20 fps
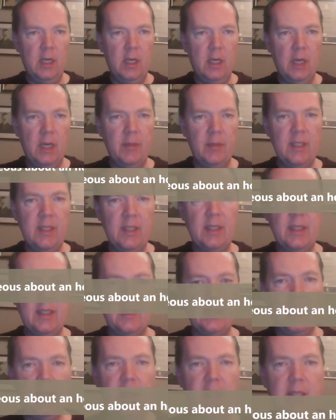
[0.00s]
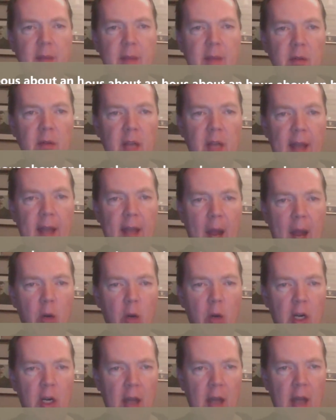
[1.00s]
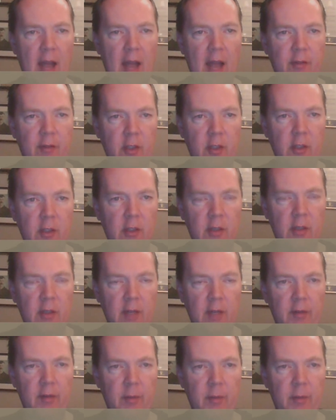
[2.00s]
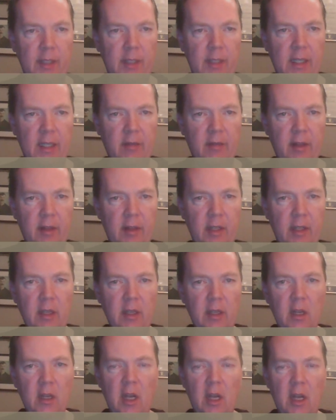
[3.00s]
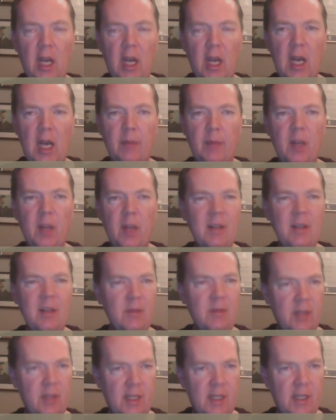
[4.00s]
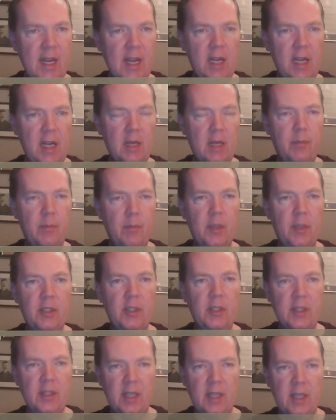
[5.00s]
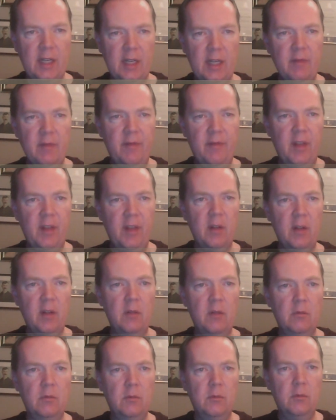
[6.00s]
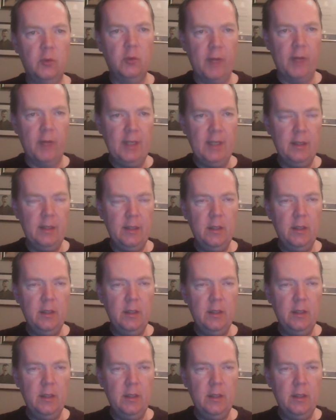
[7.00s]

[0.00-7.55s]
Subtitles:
This is about an hour after I've completed everything. Not sick, but just I didn't feel great.